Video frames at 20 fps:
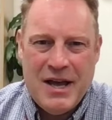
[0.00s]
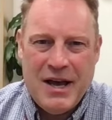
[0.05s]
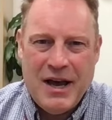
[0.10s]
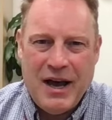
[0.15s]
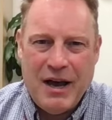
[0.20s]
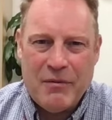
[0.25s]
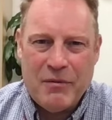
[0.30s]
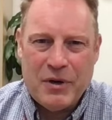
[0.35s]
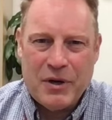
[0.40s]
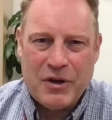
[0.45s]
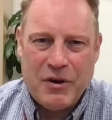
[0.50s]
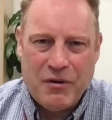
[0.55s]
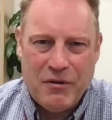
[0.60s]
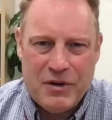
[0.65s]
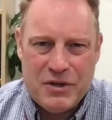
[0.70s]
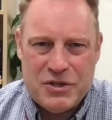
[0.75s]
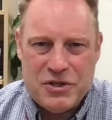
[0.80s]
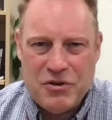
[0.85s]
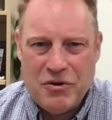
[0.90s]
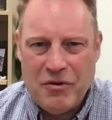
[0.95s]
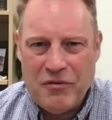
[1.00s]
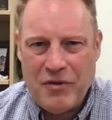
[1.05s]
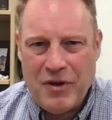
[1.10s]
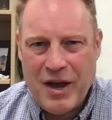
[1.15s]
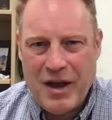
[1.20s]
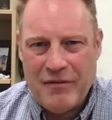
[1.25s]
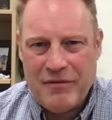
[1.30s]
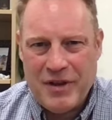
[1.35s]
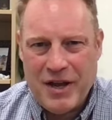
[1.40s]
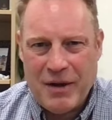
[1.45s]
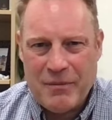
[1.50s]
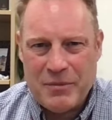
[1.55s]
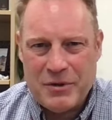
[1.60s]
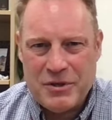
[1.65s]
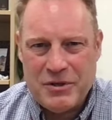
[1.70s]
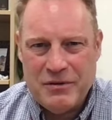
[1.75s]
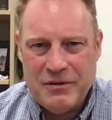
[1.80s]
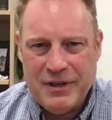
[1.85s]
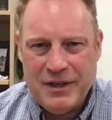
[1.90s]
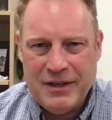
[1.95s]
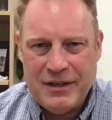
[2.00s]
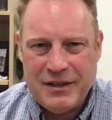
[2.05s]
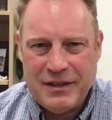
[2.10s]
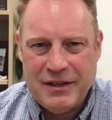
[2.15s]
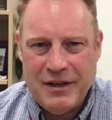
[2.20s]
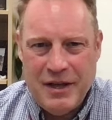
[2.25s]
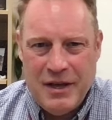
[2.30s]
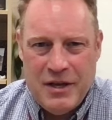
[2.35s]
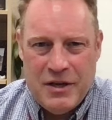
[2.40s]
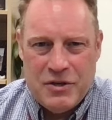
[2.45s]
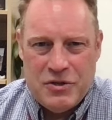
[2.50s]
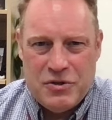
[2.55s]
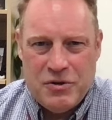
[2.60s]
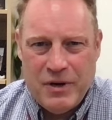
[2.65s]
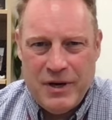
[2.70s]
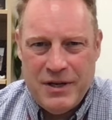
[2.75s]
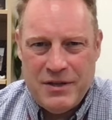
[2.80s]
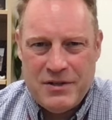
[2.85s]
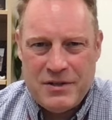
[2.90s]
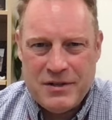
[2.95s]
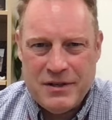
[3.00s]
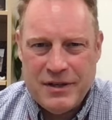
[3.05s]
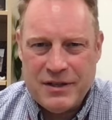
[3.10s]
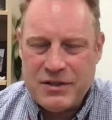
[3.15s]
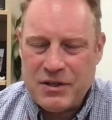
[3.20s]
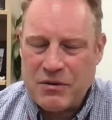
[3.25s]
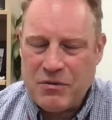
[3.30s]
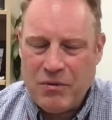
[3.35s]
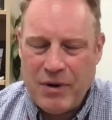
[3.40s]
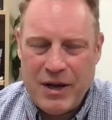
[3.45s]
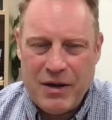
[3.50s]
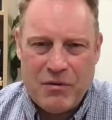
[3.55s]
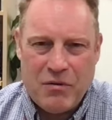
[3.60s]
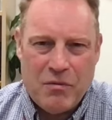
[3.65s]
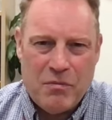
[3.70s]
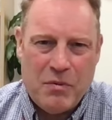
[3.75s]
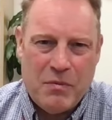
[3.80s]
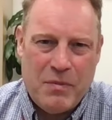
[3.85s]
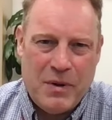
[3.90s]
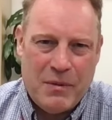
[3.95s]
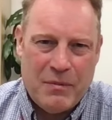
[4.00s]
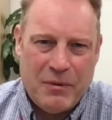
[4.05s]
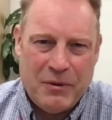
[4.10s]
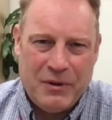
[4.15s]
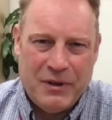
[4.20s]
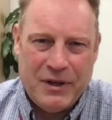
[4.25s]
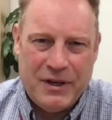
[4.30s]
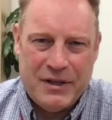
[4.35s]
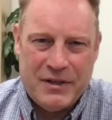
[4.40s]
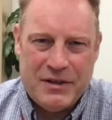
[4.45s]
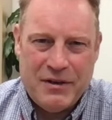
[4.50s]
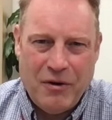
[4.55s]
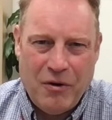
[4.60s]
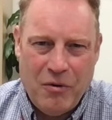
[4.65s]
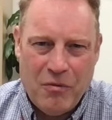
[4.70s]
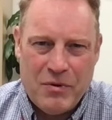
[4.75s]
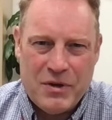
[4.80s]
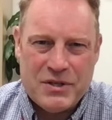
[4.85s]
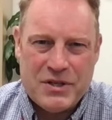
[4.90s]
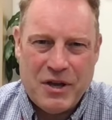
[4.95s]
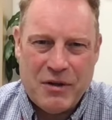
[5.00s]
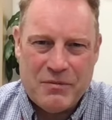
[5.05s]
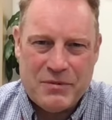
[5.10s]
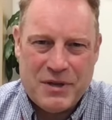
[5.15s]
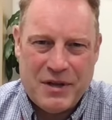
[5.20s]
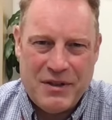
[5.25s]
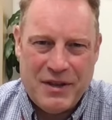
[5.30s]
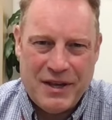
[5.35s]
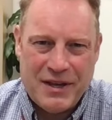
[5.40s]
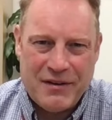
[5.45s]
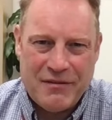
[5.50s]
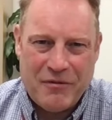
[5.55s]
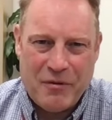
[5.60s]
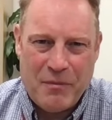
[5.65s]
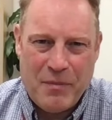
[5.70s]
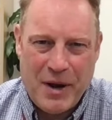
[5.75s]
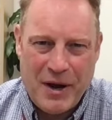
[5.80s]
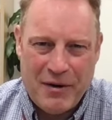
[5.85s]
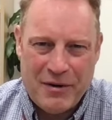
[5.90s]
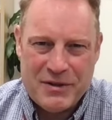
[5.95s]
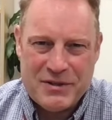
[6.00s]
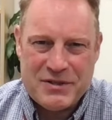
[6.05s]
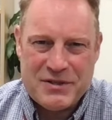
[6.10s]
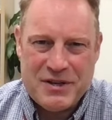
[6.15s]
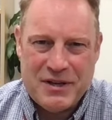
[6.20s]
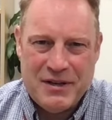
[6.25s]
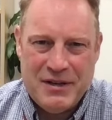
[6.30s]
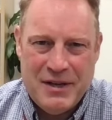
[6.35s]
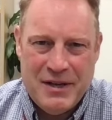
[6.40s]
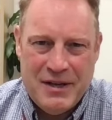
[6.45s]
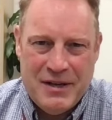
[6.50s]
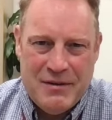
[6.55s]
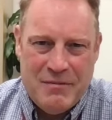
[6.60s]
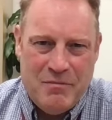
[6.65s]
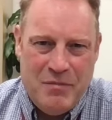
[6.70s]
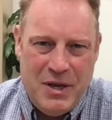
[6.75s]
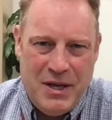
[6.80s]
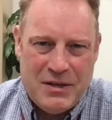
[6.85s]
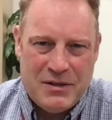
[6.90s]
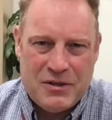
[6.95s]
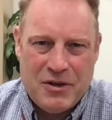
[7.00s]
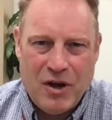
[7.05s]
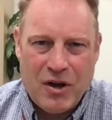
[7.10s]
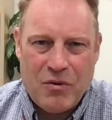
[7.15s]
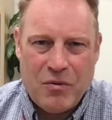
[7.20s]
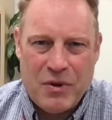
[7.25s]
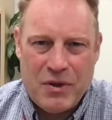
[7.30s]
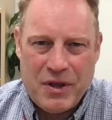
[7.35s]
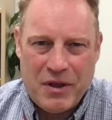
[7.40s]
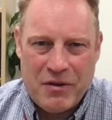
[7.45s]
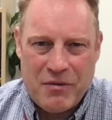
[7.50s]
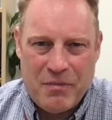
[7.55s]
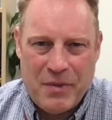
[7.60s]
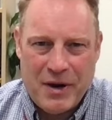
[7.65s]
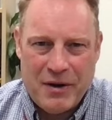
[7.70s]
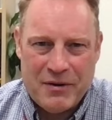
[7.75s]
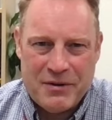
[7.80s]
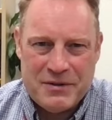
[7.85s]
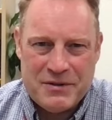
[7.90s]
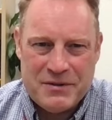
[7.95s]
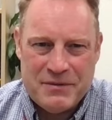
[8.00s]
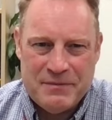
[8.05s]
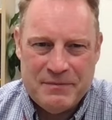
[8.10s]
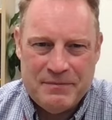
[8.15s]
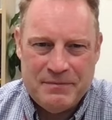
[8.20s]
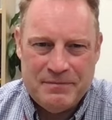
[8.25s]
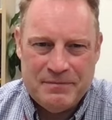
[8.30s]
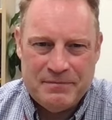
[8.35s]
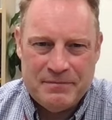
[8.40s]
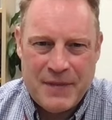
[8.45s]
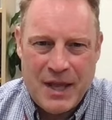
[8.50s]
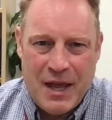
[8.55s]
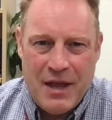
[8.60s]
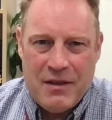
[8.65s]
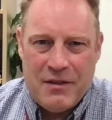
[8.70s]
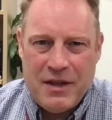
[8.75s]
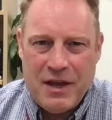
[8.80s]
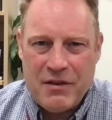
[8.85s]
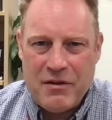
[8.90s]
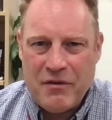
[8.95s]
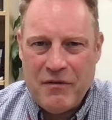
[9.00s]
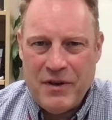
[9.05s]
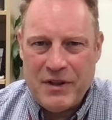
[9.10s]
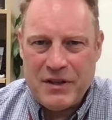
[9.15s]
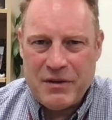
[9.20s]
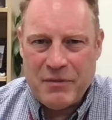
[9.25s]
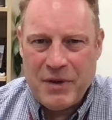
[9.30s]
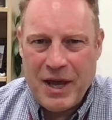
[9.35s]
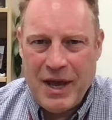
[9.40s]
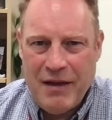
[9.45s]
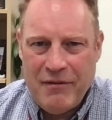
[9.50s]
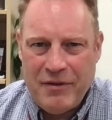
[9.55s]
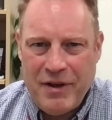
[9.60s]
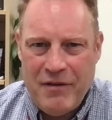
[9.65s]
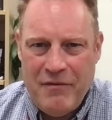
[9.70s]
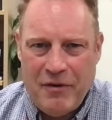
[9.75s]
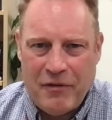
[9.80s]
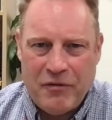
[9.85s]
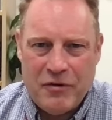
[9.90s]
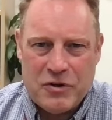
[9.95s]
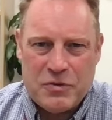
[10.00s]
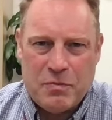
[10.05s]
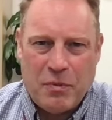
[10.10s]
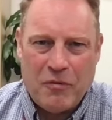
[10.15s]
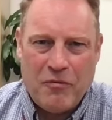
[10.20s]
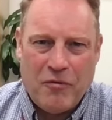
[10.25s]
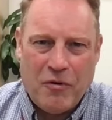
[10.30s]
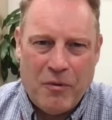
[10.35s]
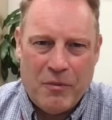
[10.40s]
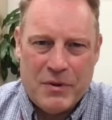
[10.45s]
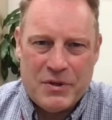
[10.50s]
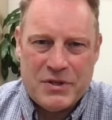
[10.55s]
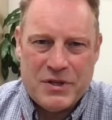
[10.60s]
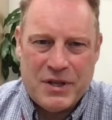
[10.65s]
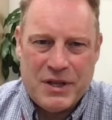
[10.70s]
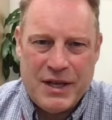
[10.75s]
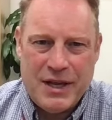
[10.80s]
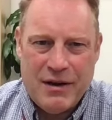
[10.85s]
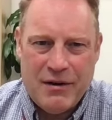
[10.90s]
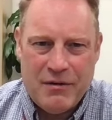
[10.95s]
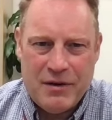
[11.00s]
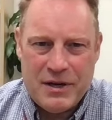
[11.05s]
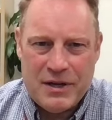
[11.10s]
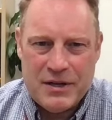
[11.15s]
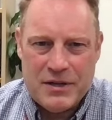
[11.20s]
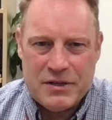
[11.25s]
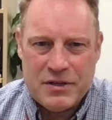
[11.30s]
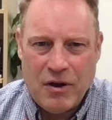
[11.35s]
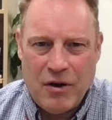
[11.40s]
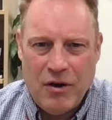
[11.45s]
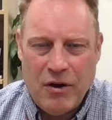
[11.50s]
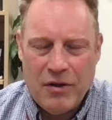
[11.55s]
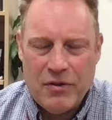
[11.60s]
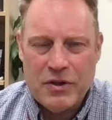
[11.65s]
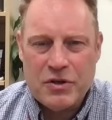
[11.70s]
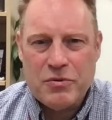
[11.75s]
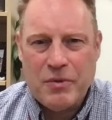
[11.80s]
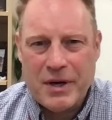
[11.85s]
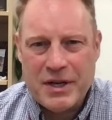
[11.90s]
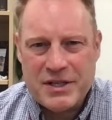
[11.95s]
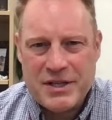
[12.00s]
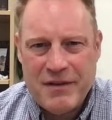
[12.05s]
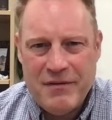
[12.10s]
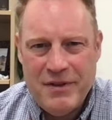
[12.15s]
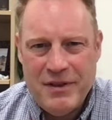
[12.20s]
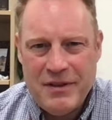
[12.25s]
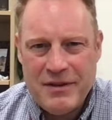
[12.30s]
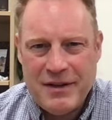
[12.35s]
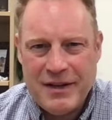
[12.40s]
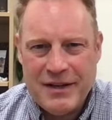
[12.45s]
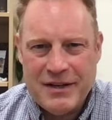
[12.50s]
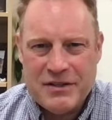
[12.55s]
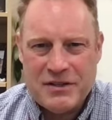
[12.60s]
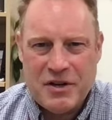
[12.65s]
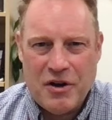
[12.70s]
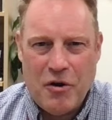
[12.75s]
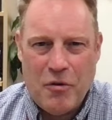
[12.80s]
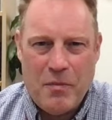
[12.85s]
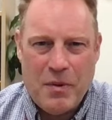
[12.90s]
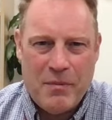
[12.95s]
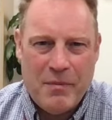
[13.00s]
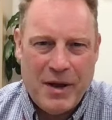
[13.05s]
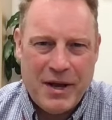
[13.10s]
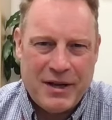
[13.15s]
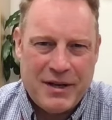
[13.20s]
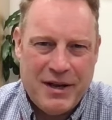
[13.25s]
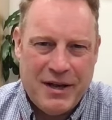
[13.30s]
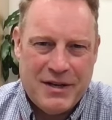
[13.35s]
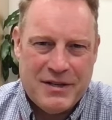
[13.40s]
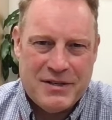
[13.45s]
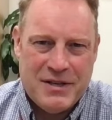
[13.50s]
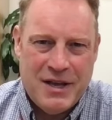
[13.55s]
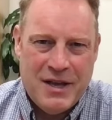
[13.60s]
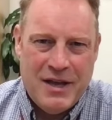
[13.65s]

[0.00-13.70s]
I would encourage you, if you have the opportunity, to join us. It's a great group of people, and it always helps, I think, for parents to meet and talk with other parents. The other event that we have, kind of our first performance of the year, is on the 27th. It is an open mic night